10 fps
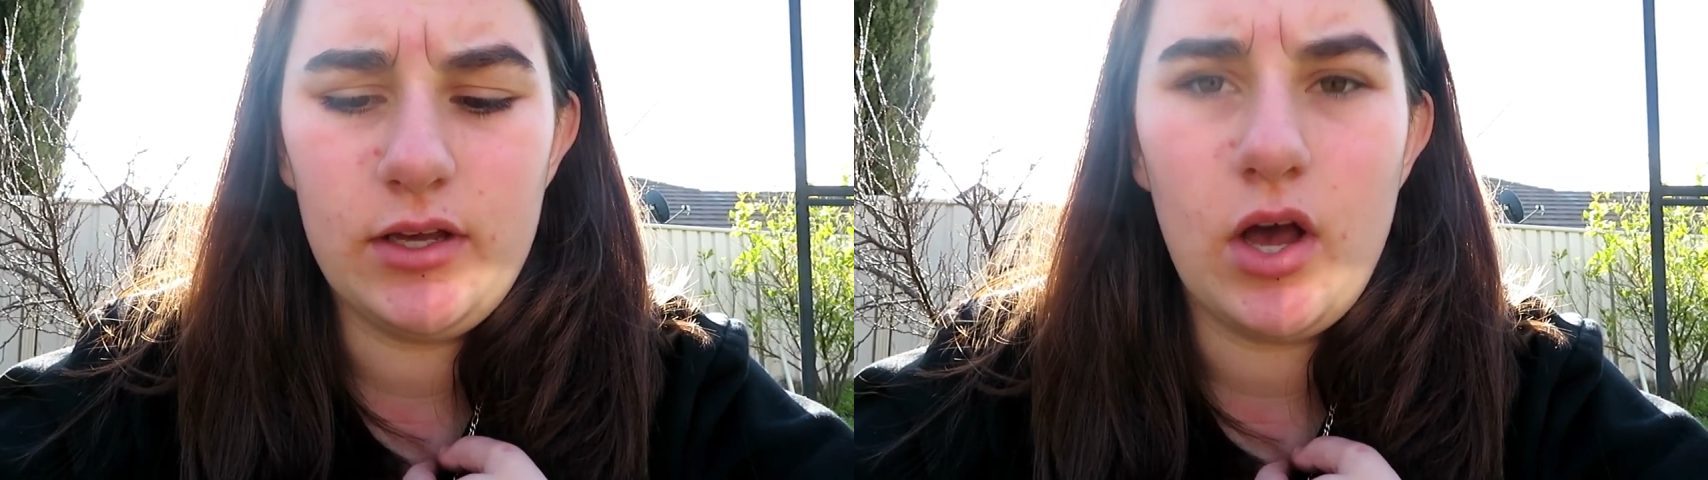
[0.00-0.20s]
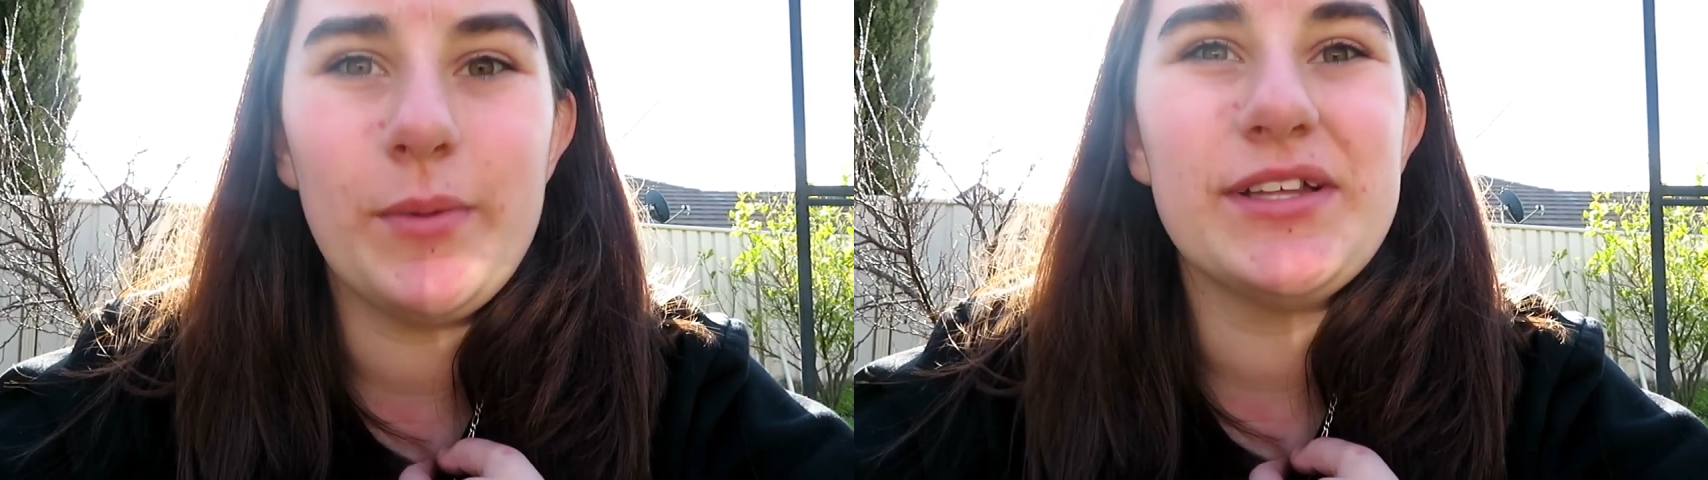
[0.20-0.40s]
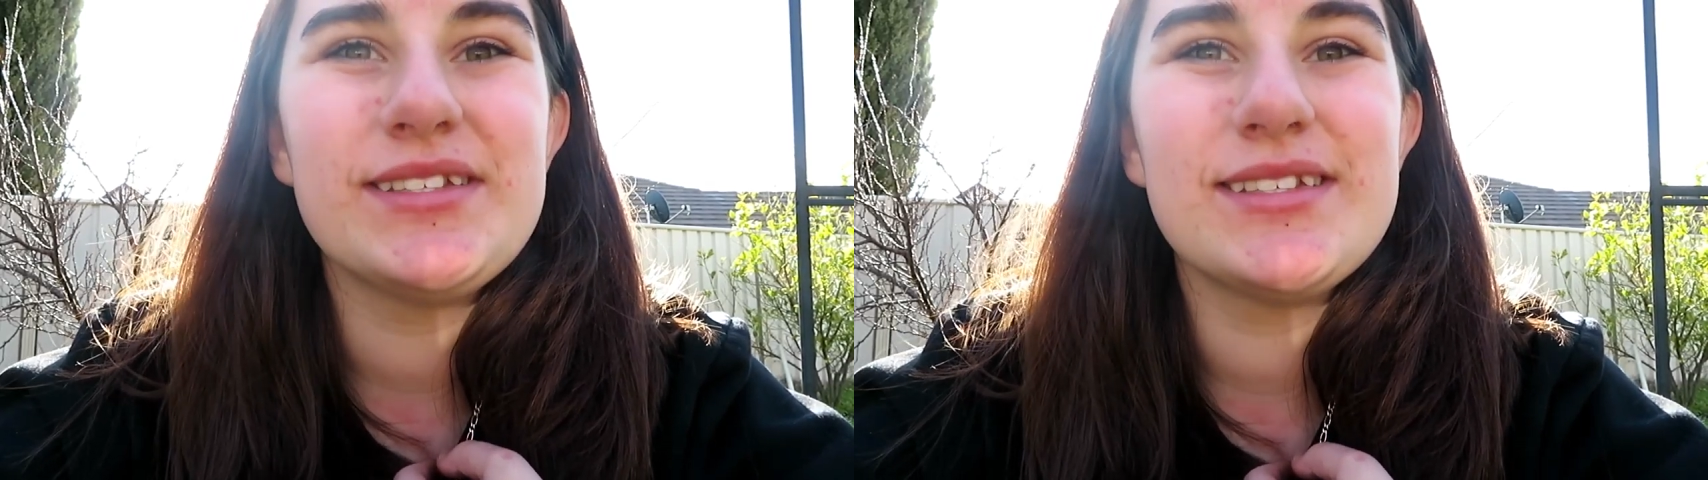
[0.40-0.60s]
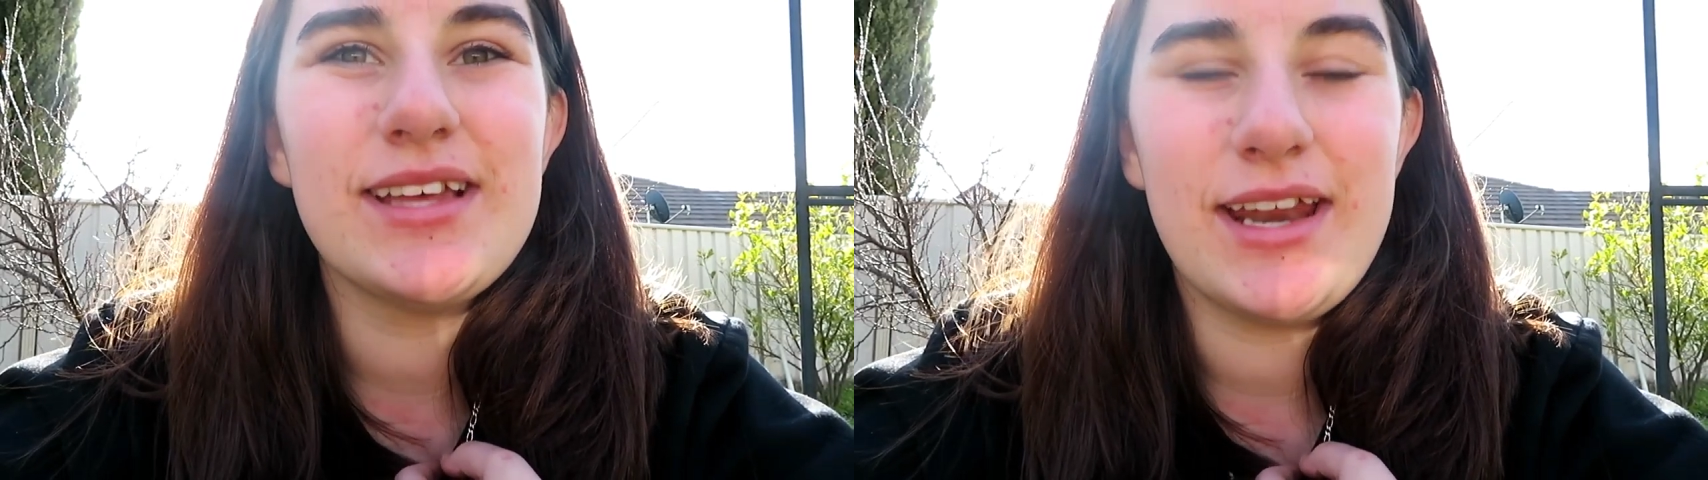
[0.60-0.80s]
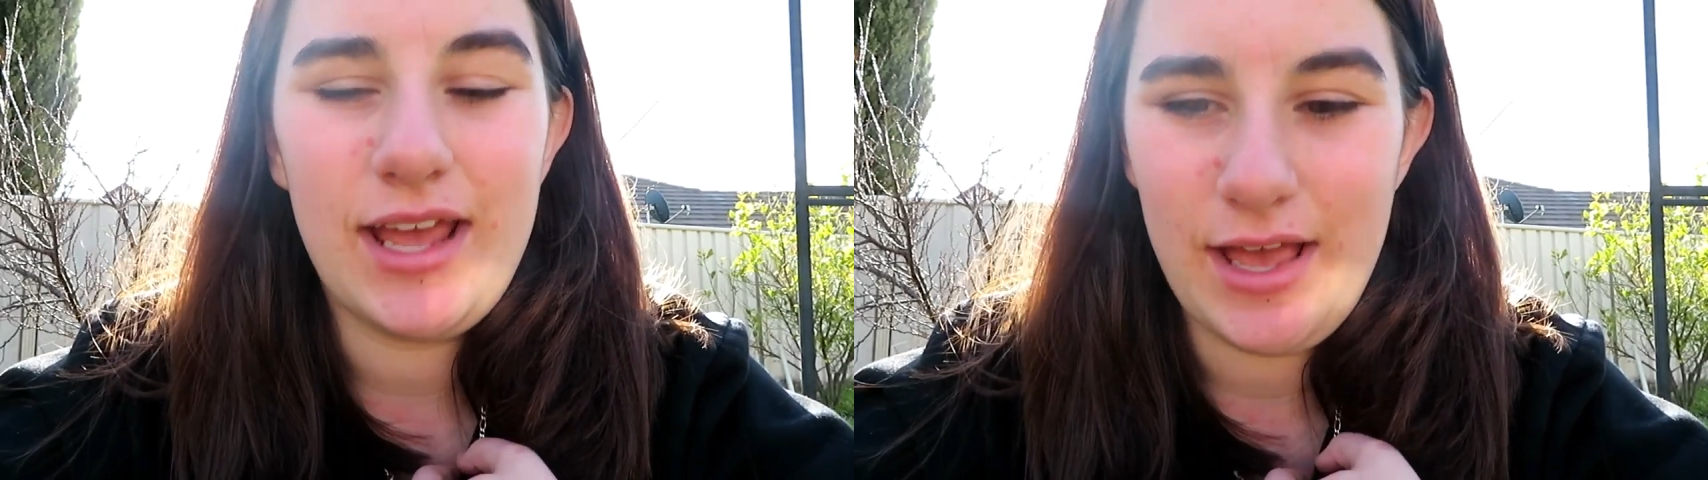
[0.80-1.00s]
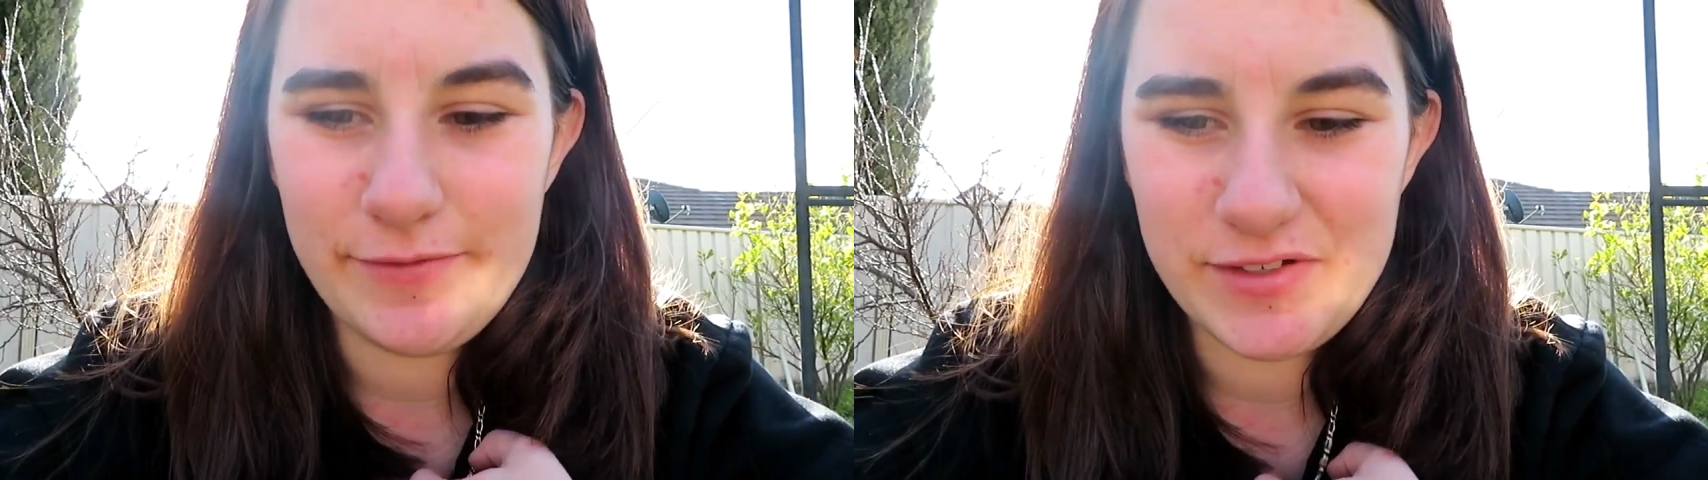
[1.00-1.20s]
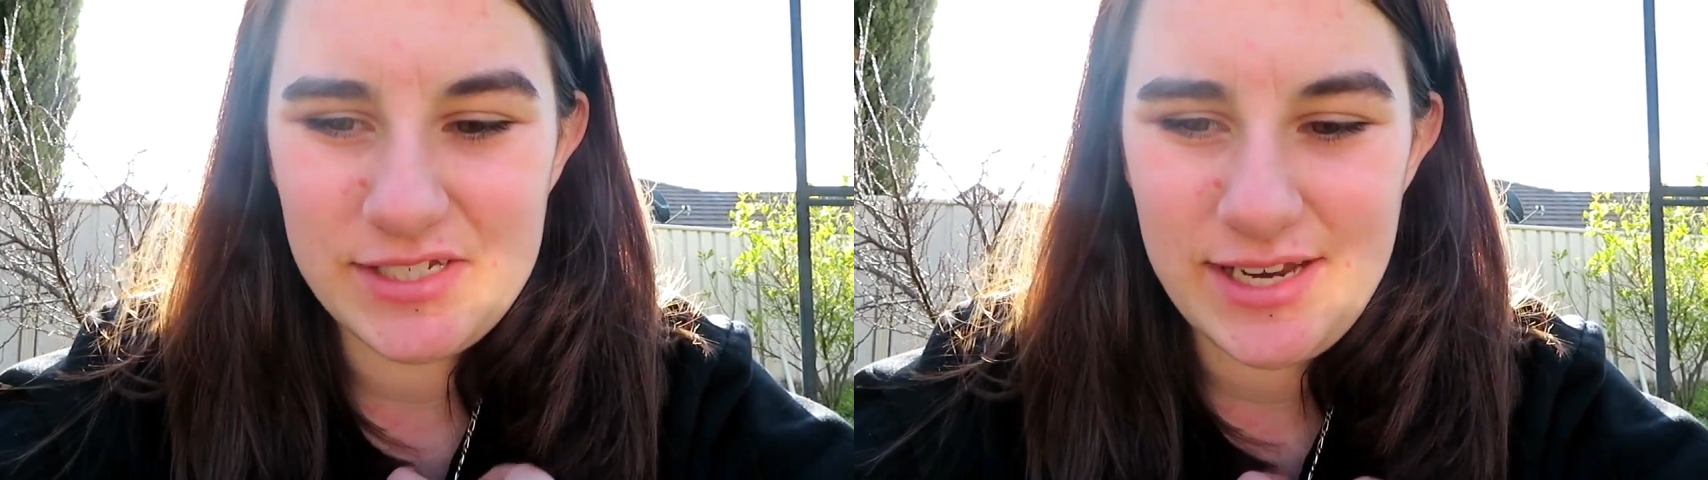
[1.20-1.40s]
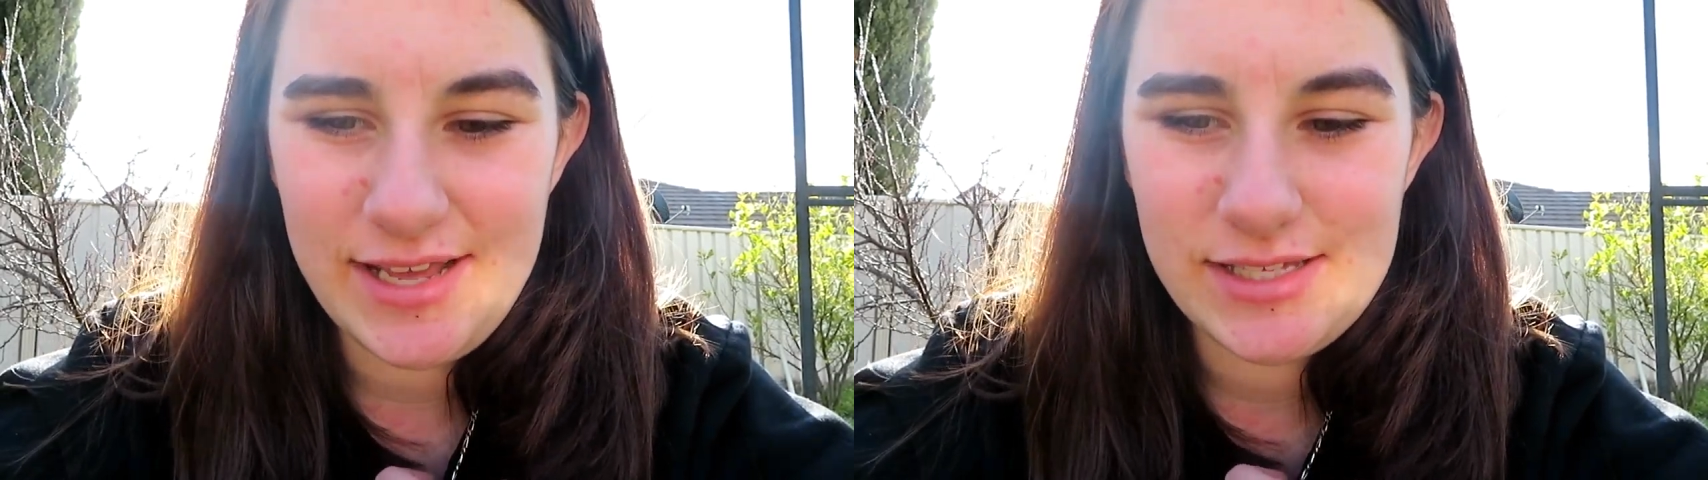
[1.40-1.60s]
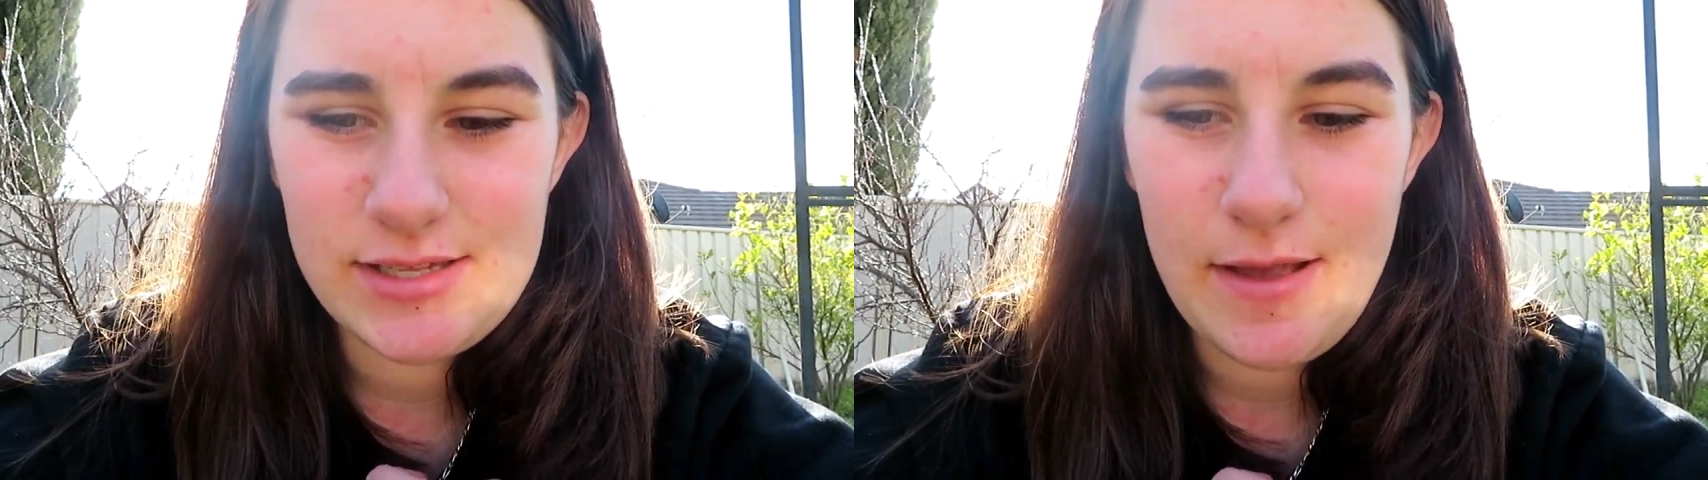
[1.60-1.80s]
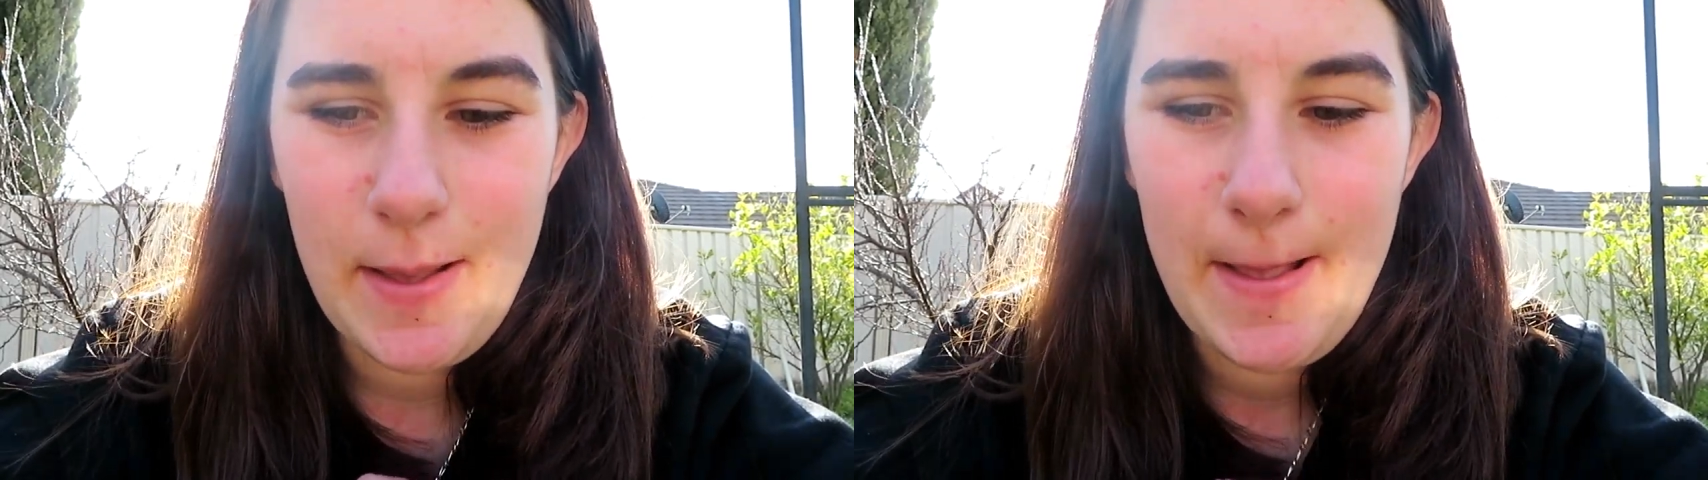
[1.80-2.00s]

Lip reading: comments that I have for today's